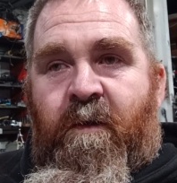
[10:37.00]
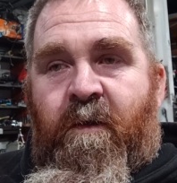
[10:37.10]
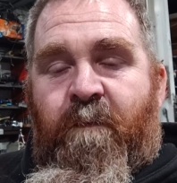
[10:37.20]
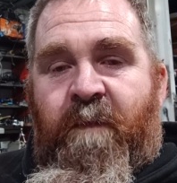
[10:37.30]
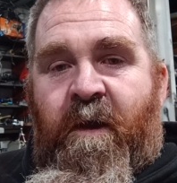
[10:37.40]

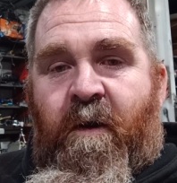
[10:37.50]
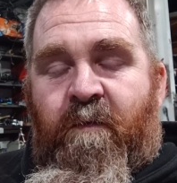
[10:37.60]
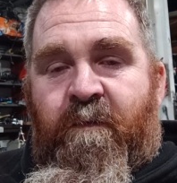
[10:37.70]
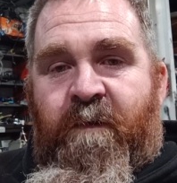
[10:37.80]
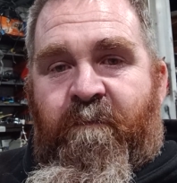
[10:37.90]
You can be
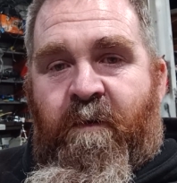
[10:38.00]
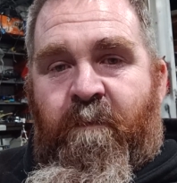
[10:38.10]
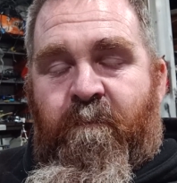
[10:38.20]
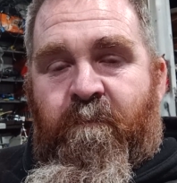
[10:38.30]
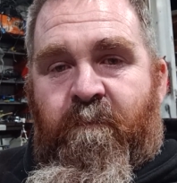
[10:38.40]
holding the
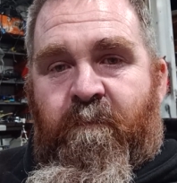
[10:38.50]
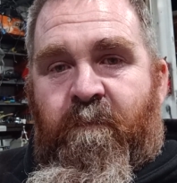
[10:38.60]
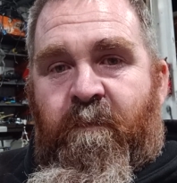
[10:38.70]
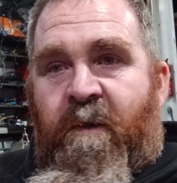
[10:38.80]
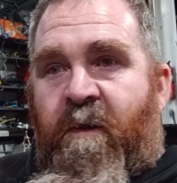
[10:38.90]
rope.
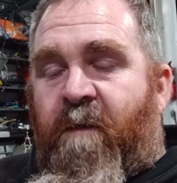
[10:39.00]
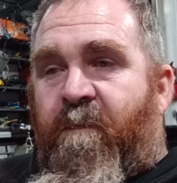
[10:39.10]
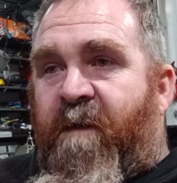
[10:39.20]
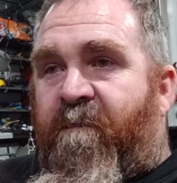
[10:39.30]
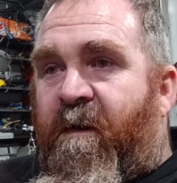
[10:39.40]
You
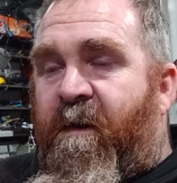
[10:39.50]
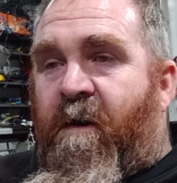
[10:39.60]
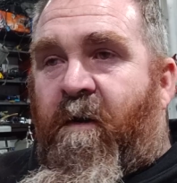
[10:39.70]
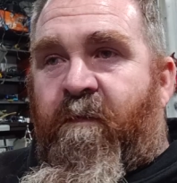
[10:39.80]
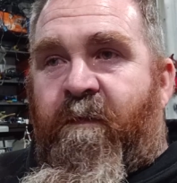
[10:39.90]
can be
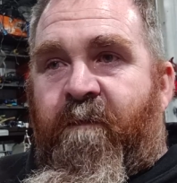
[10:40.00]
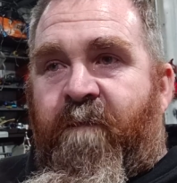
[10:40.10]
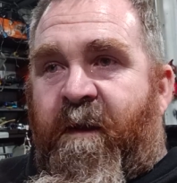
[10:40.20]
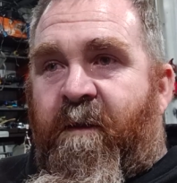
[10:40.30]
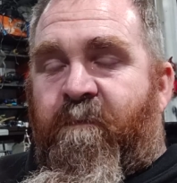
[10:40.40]
fucking holding the
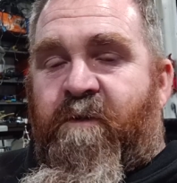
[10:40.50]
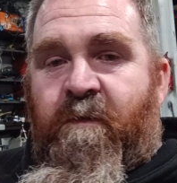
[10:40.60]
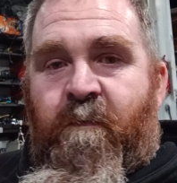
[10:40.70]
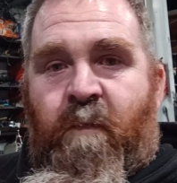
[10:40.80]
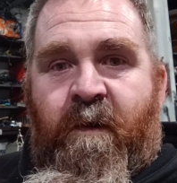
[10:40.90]
vacuum
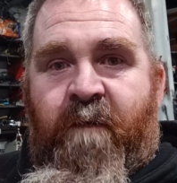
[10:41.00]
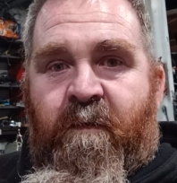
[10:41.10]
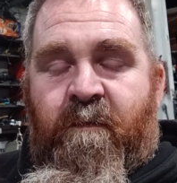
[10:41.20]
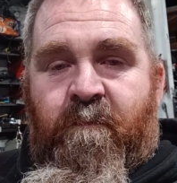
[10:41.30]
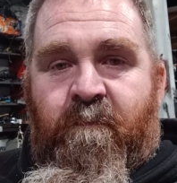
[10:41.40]
tube,
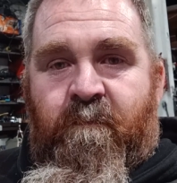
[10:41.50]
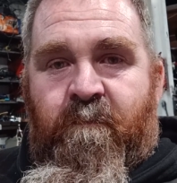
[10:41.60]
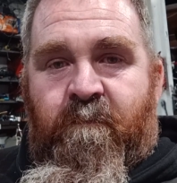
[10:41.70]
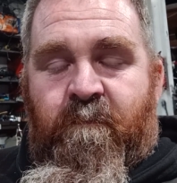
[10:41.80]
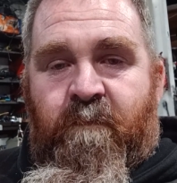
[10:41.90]
whatever.
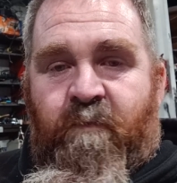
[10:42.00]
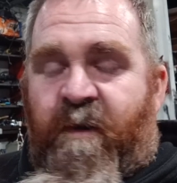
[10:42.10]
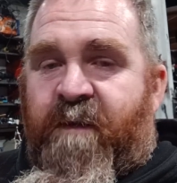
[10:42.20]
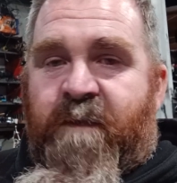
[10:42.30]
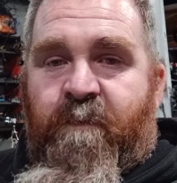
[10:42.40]

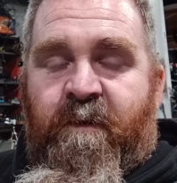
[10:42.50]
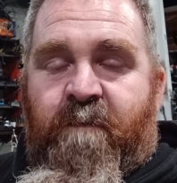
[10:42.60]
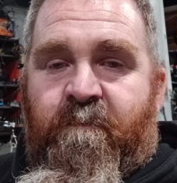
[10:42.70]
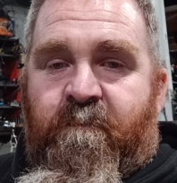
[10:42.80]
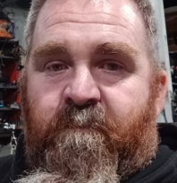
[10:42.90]
Ring
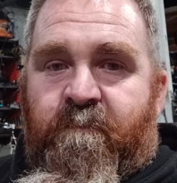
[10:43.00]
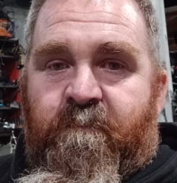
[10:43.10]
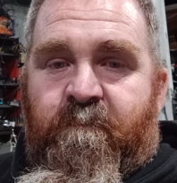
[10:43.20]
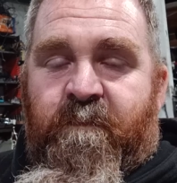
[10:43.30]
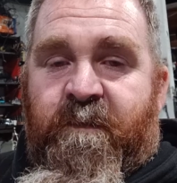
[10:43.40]
someone.
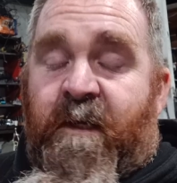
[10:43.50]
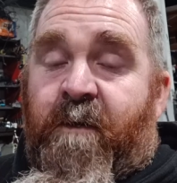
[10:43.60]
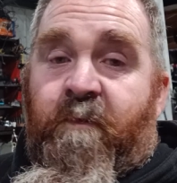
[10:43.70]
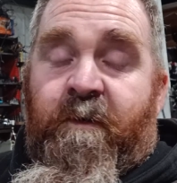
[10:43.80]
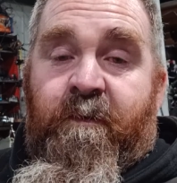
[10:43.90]
Tell
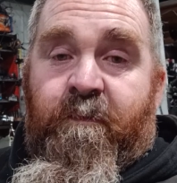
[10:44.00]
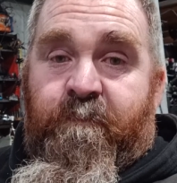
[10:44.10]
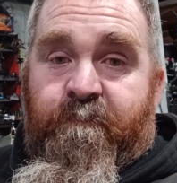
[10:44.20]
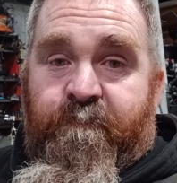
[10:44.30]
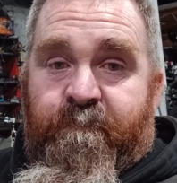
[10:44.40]
them what you're
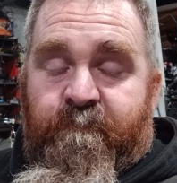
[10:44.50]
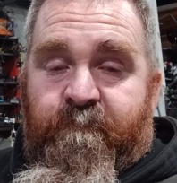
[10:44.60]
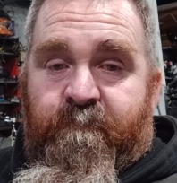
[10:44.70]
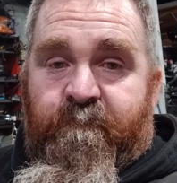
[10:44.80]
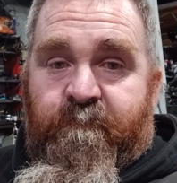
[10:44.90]
doing.
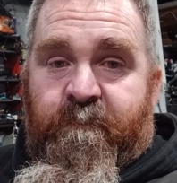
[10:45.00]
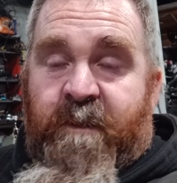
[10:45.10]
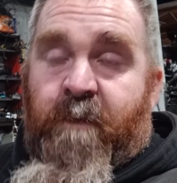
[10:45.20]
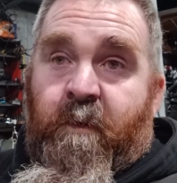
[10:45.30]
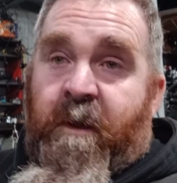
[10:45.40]

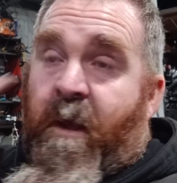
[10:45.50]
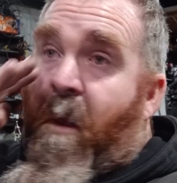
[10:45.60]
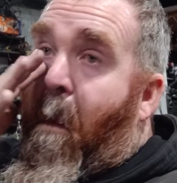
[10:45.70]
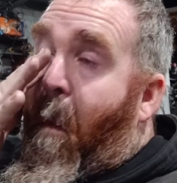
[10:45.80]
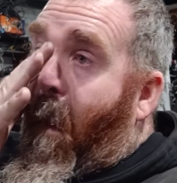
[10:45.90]
Tell them where you are.